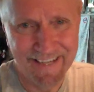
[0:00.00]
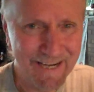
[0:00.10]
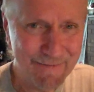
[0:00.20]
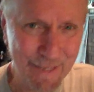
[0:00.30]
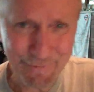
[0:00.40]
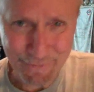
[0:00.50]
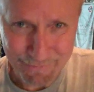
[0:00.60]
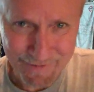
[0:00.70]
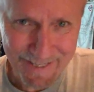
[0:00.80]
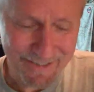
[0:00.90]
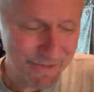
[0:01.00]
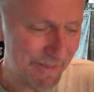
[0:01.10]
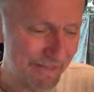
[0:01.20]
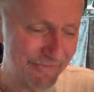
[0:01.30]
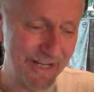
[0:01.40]
I'm Alpha Trivette, and here's
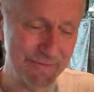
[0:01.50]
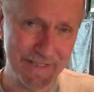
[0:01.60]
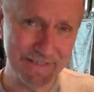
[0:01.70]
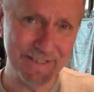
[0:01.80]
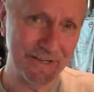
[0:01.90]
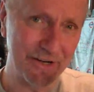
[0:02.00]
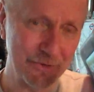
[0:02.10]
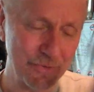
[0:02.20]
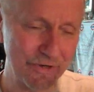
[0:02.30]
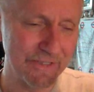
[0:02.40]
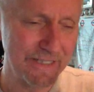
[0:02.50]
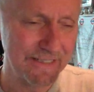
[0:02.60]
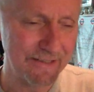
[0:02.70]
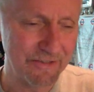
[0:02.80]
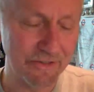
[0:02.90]
my 5-minute take on the world.
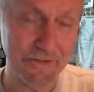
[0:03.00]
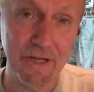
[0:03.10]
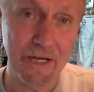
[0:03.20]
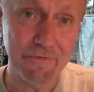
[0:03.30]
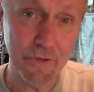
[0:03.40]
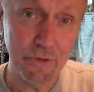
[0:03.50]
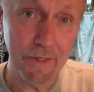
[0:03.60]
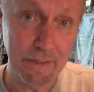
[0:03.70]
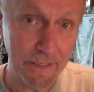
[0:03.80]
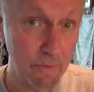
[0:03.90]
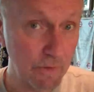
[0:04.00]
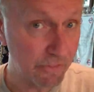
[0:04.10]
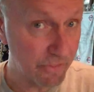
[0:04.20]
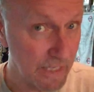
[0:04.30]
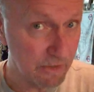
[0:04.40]
Going to start the clock for you right now,
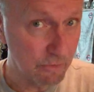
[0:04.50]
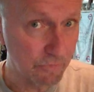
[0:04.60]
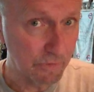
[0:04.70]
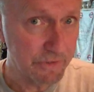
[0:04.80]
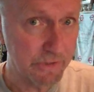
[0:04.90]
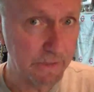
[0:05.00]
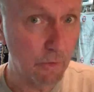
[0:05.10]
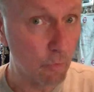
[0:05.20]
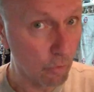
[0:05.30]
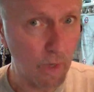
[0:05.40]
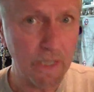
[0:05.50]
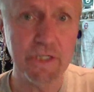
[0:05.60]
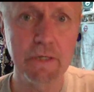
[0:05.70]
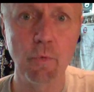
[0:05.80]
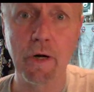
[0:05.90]
and thank you for listening or
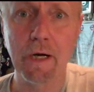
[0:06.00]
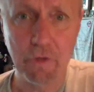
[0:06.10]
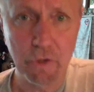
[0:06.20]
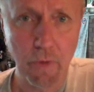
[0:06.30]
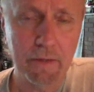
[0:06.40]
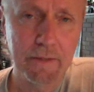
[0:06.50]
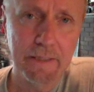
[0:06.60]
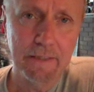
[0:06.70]
watching wherever you are.